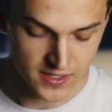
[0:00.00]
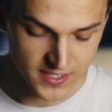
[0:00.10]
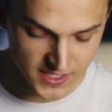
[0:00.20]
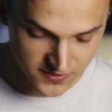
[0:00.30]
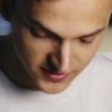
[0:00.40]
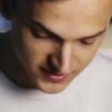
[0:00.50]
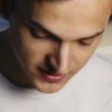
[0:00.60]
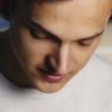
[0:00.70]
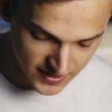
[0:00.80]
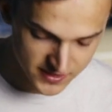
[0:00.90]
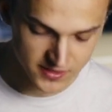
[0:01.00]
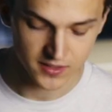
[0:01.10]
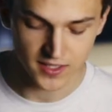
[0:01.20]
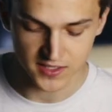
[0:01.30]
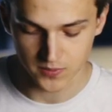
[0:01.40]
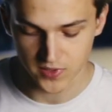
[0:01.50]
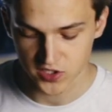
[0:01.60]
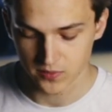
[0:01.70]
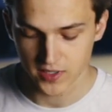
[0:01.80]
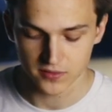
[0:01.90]
Test fit the LS, custom
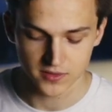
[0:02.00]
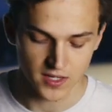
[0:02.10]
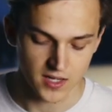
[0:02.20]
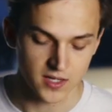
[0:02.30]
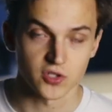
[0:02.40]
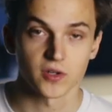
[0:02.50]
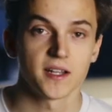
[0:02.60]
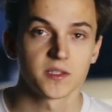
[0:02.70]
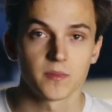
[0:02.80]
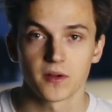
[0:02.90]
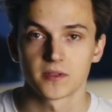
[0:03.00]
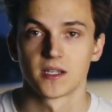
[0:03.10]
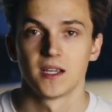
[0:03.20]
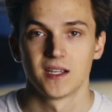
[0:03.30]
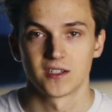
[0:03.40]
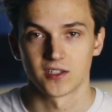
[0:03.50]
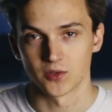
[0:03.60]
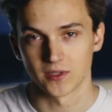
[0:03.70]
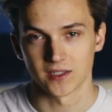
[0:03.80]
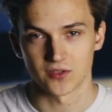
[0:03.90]
engine mounts and trans mounts,
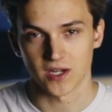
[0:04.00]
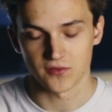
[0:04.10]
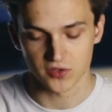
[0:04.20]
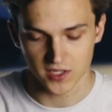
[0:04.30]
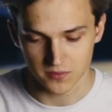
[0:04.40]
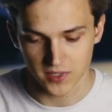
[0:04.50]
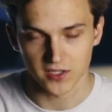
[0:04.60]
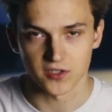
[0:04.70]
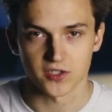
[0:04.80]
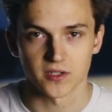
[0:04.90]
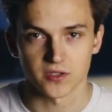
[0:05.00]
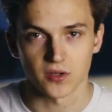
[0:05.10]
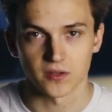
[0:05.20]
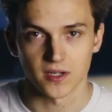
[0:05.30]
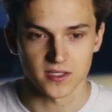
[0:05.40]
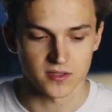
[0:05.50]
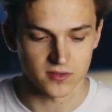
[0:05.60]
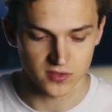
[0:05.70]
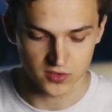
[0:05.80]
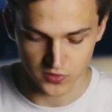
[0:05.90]
degreeing the drivetrain, making sure it's all nice and
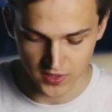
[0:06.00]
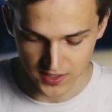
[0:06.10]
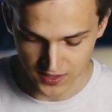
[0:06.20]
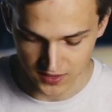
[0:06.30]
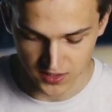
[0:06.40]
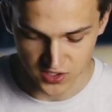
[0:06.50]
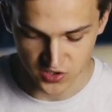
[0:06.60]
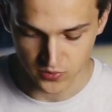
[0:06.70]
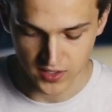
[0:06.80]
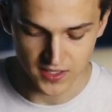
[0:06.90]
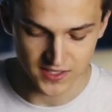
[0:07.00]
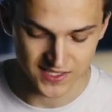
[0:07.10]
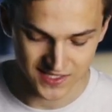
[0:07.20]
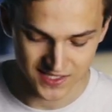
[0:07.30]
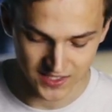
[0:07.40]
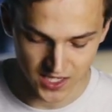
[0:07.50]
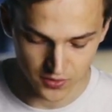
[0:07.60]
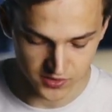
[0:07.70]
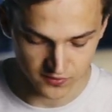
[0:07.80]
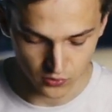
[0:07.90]
straight in the engine bay, 16
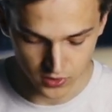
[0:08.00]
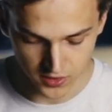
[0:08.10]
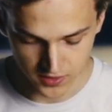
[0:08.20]
hours of work.